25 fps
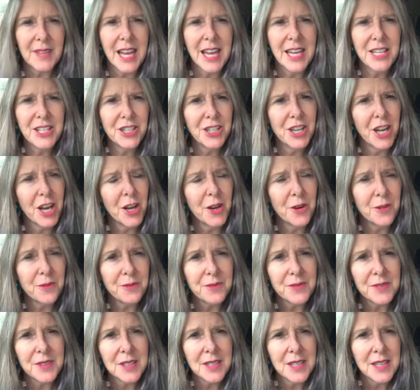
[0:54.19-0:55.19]
And you know,
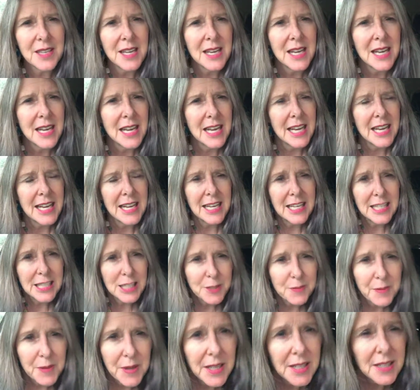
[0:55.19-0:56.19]

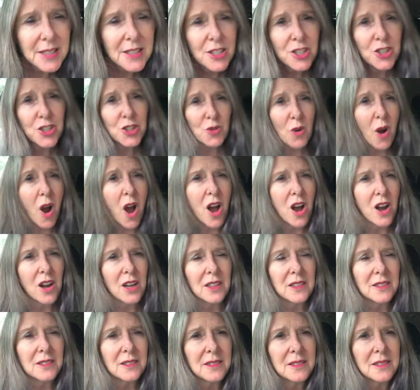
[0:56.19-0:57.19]
it's been
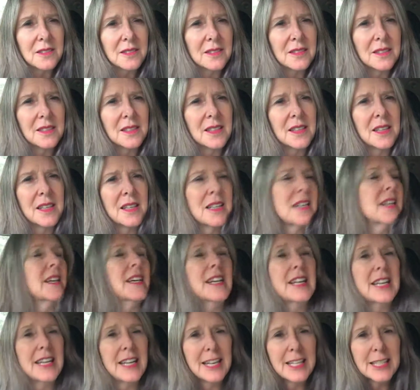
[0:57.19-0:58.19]
strong.
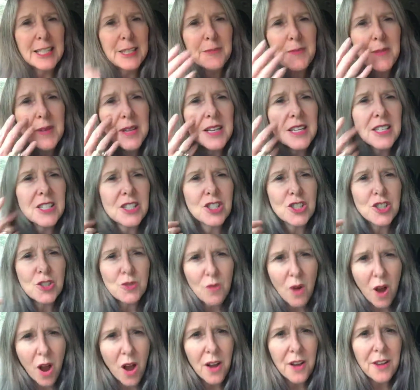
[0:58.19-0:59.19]
It's been a
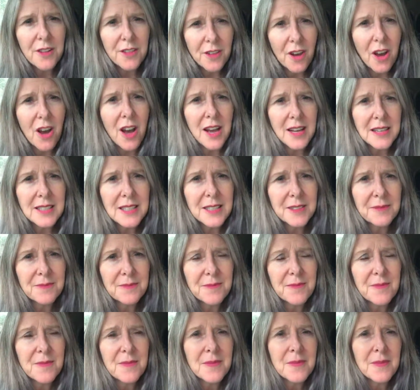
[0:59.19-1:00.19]
strong thought
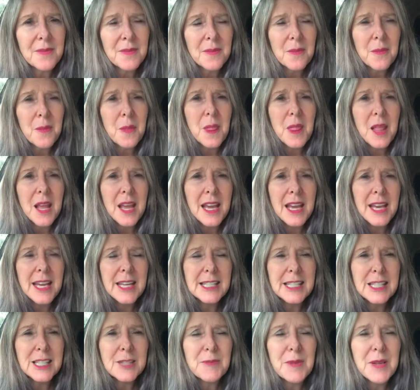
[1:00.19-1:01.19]

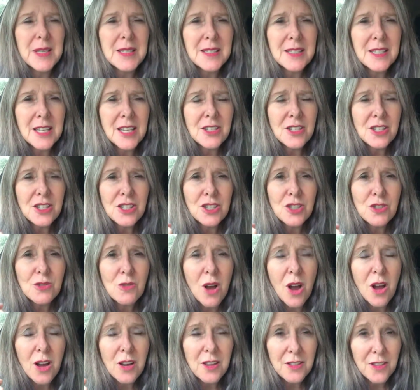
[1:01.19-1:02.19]
it's been such a
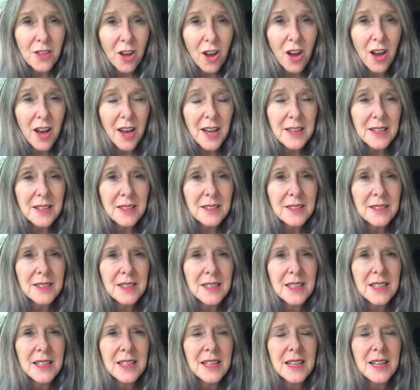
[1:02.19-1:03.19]
strong thought
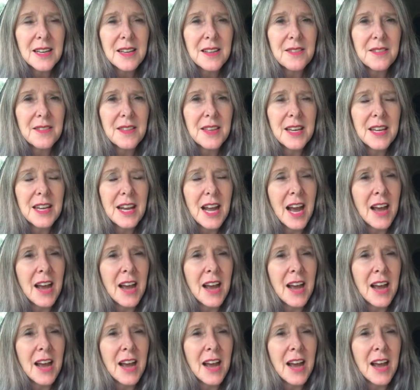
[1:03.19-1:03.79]
that